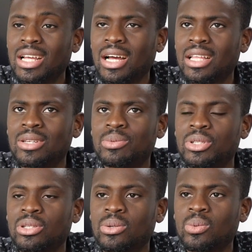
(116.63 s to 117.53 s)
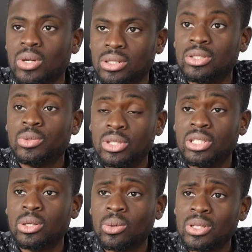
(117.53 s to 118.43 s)
I think we're
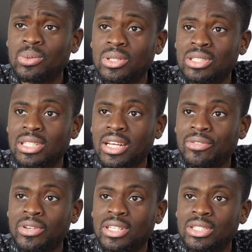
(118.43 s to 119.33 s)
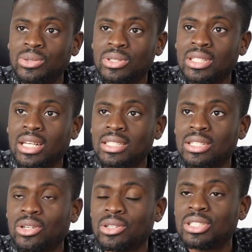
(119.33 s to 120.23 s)
the only ones in Africa using that
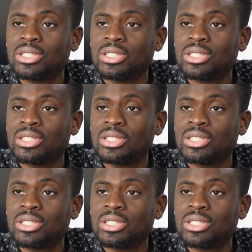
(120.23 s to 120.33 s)
technology.